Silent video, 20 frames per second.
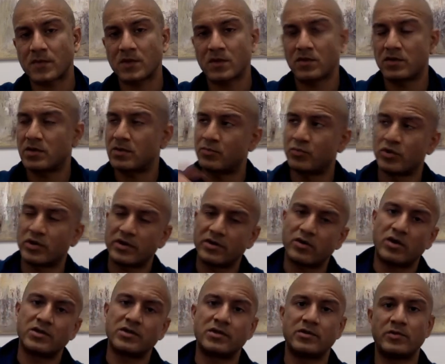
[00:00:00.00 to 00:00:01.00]
You can put it
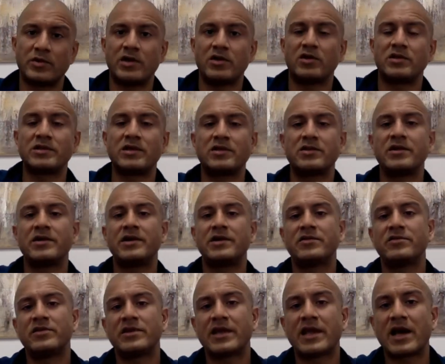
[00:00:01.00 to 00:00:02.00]
on the other
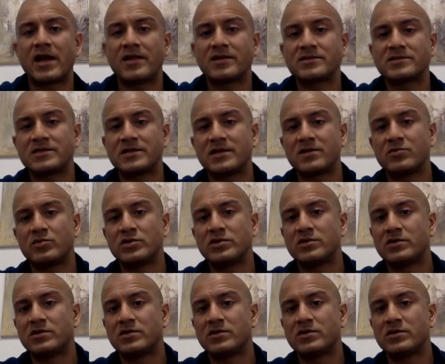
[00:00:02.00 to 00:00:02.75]
end of the galaxy, and